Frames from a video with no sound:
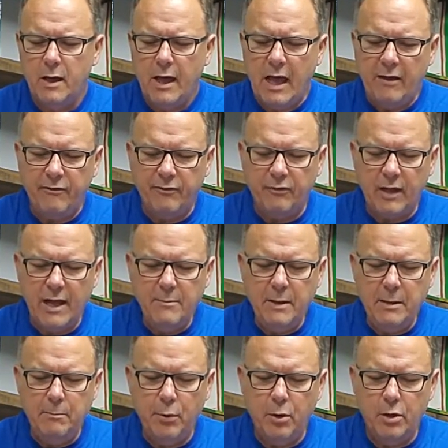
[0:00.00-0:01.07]
a
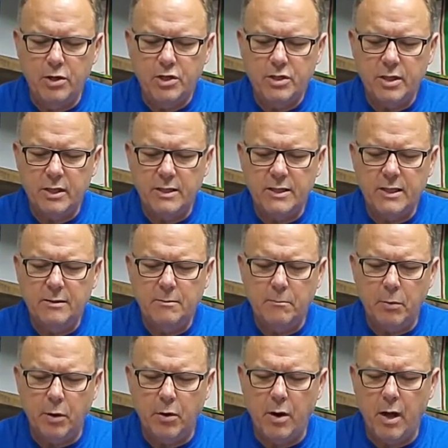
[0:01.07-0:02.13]
flaming bush that didn't
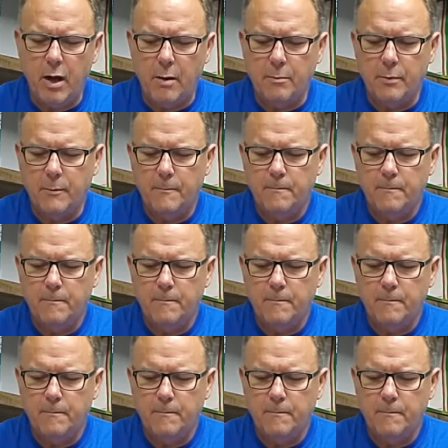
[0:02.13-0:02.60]
burn up.